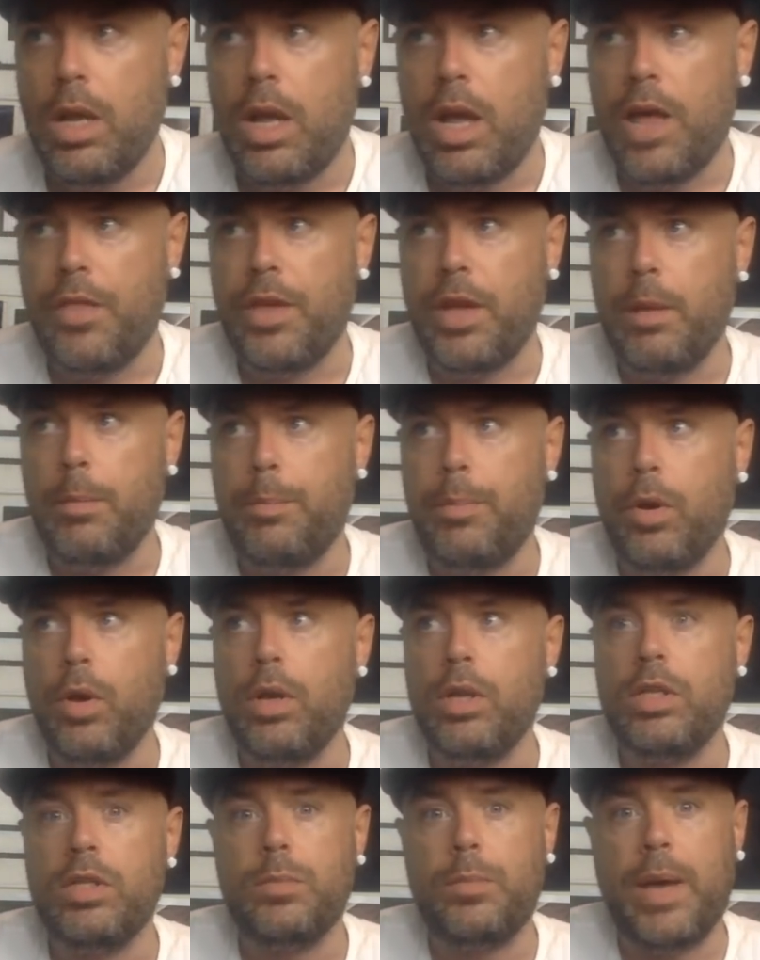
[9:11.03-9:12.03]
I think
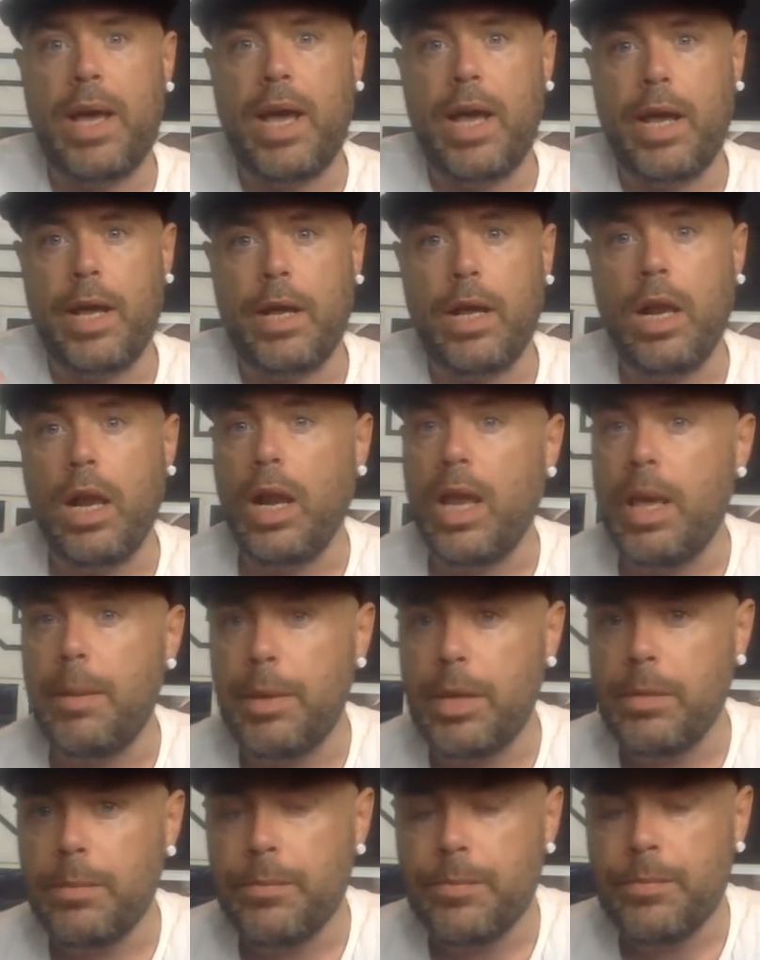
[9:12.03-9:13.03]
Butland's better at claiming.